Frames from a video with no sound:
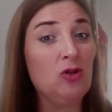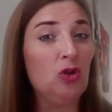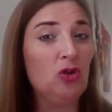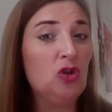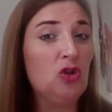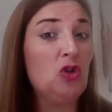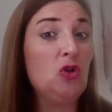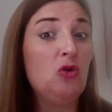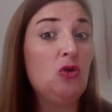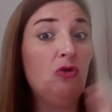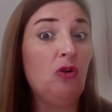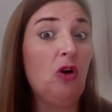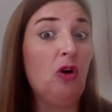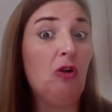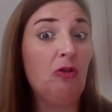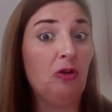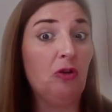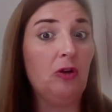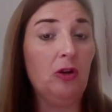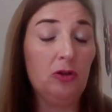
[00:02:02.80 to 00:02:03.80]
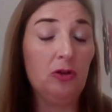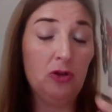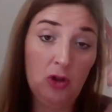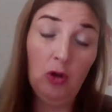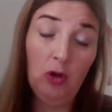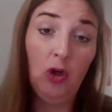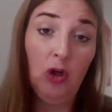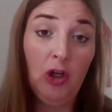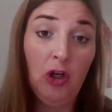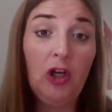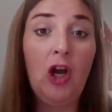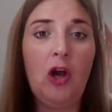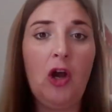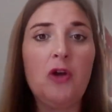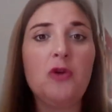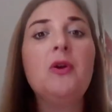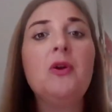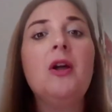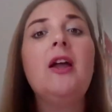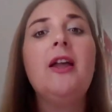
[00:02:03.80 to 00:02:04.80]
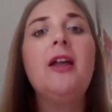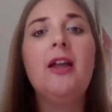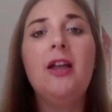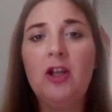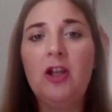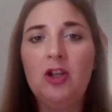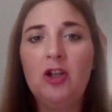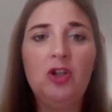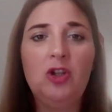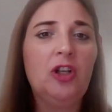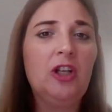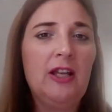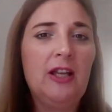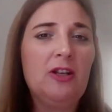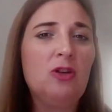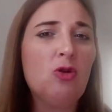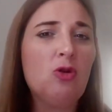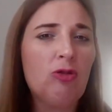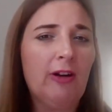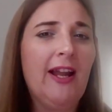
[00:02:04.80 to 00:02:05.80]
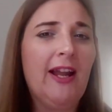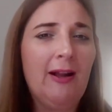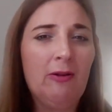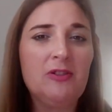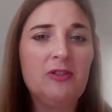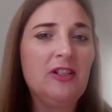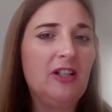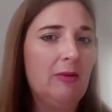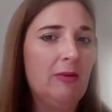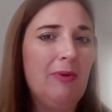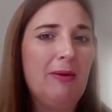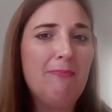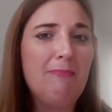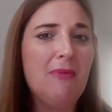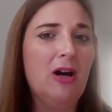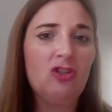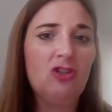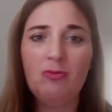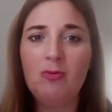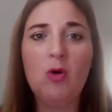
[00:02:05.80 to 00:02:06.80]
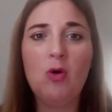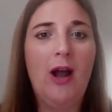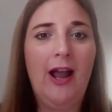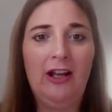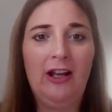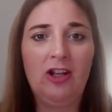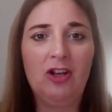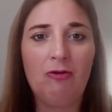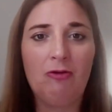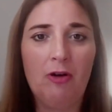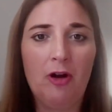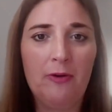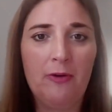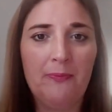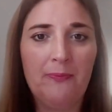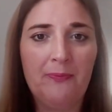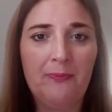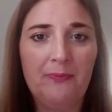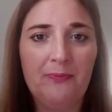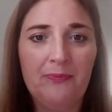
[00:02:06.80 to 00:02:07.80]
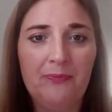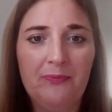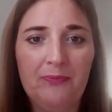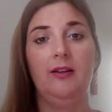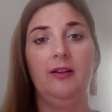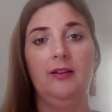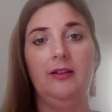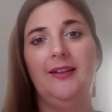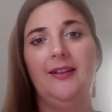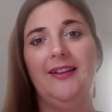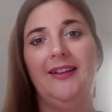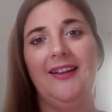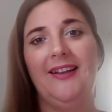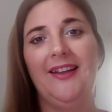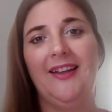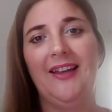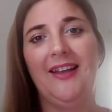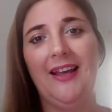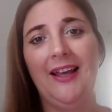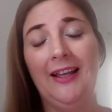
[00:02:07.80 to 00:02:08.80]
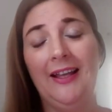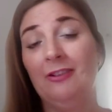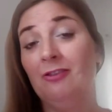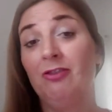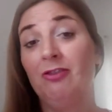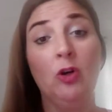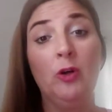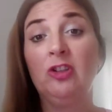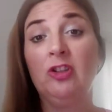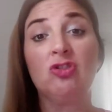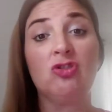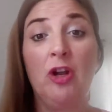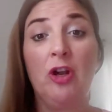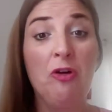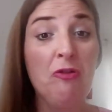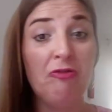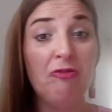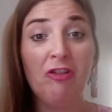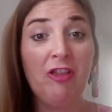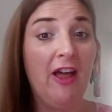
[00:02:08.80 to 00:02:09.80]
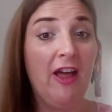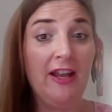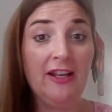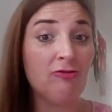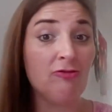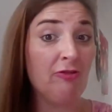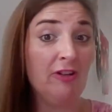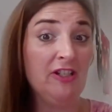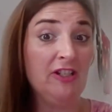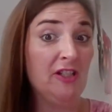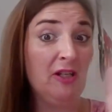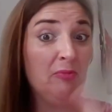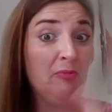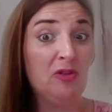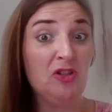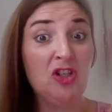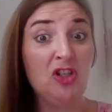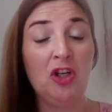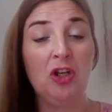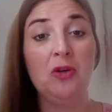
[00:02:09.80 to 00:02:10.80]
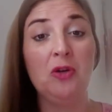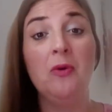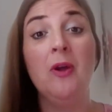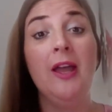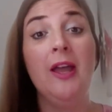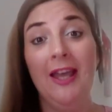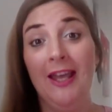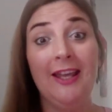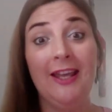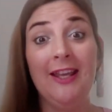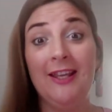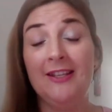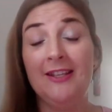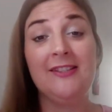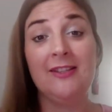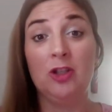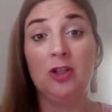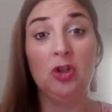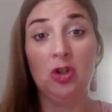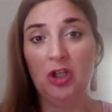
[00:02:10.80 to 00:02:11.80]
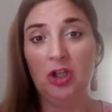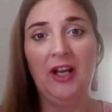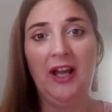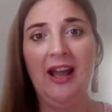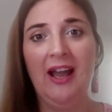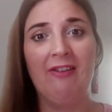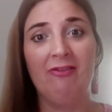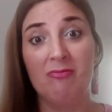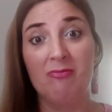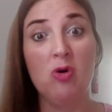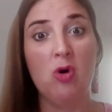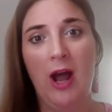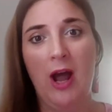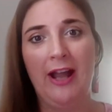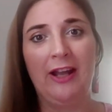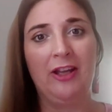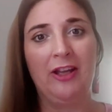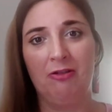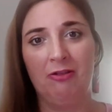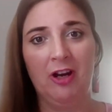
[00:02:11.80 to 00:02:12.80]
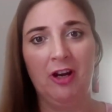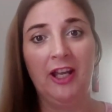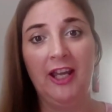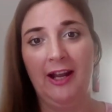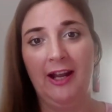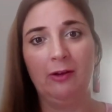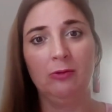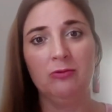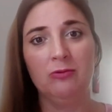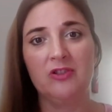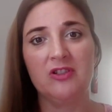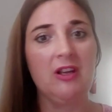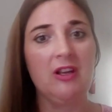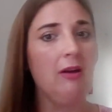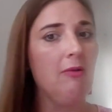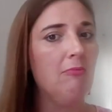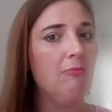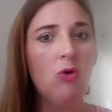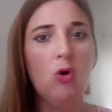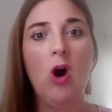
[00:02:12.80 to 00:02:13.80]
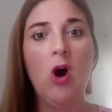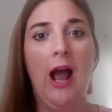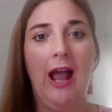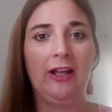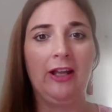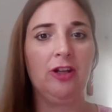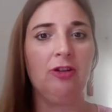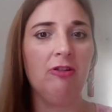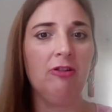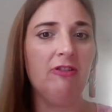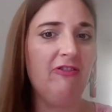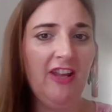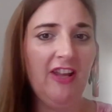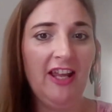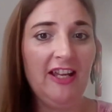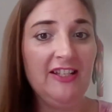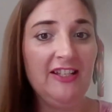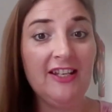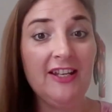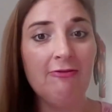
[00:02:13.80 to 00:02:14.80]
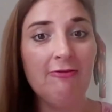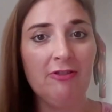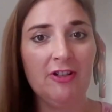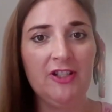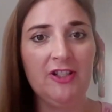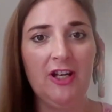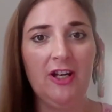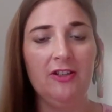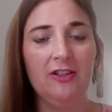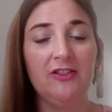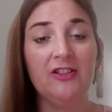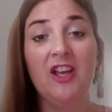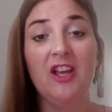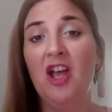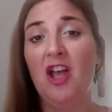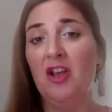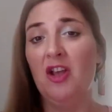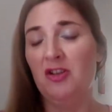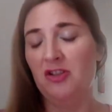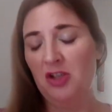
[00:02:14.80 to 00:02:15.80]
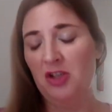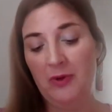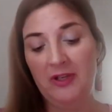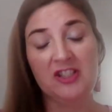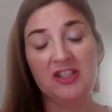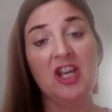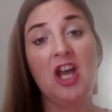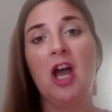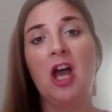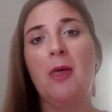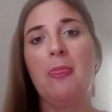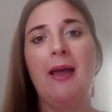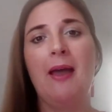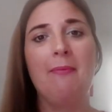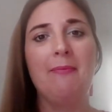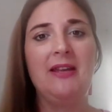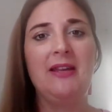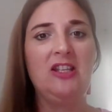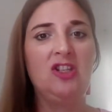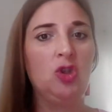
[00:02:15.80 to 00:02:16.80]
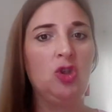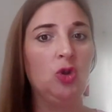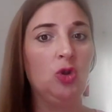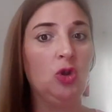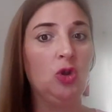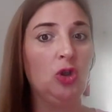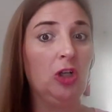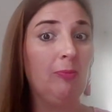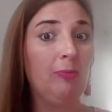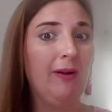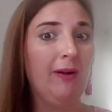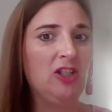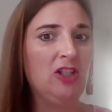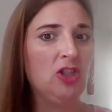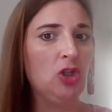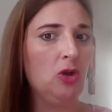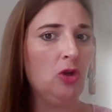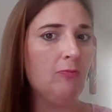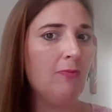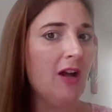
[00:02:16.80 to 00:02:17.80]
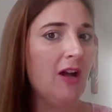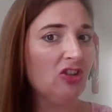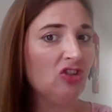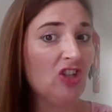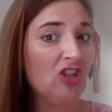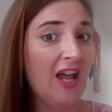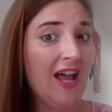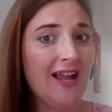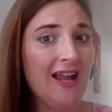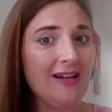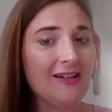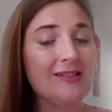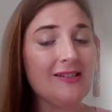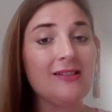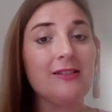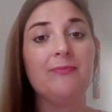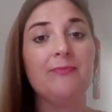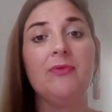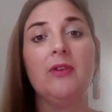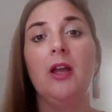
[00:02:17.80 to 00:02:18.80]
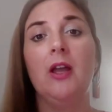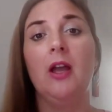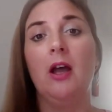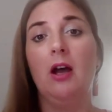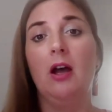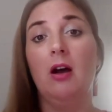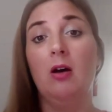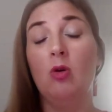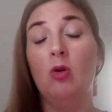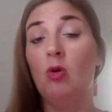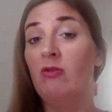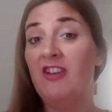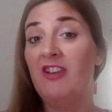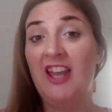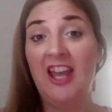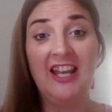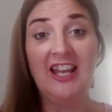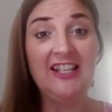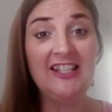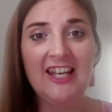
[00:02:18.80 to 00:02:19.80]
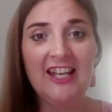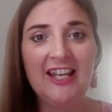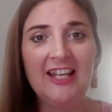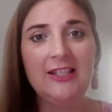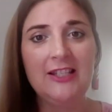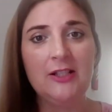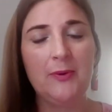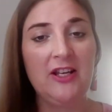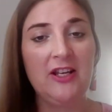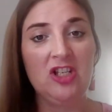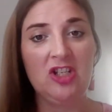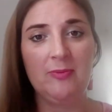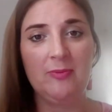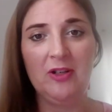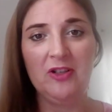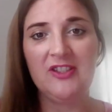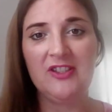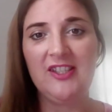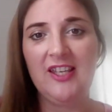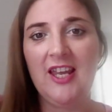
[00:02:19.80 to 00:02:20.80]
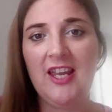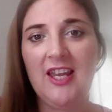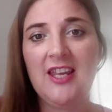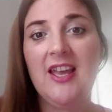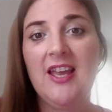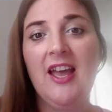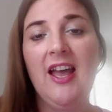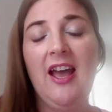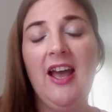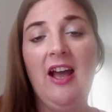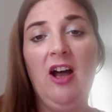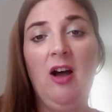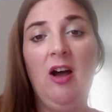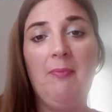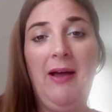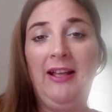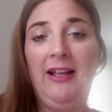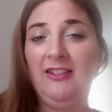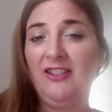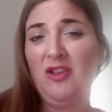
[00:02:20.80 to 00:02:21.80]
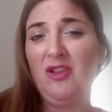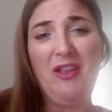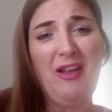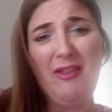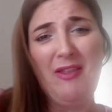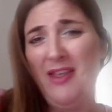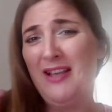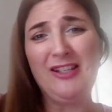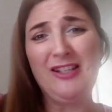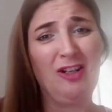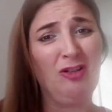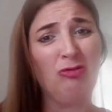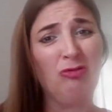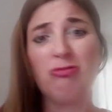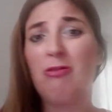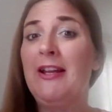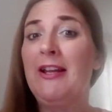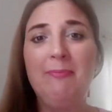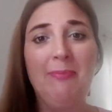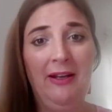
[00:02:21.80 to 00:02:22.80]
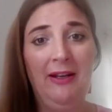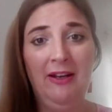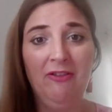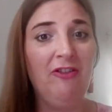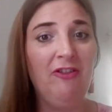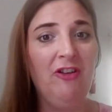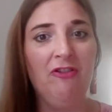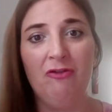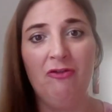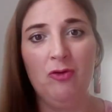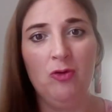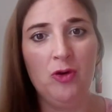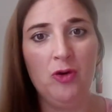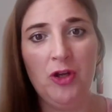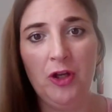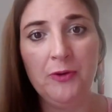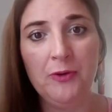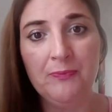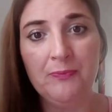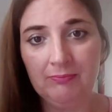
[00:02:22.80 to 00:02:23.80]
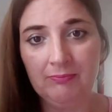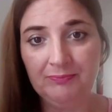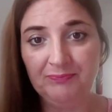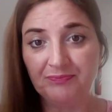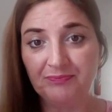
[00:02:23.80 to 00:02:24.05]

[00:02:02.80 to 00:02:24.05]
it's not too long ago, your accounts are going to be much more accurate. And following straight on for that is reason number two, is that you're going to have more accurate accounts, more accurate VAT returns. So in turn, that means you're not going to pay too much tax or VAT to HMRC. And so that's a great benefit for you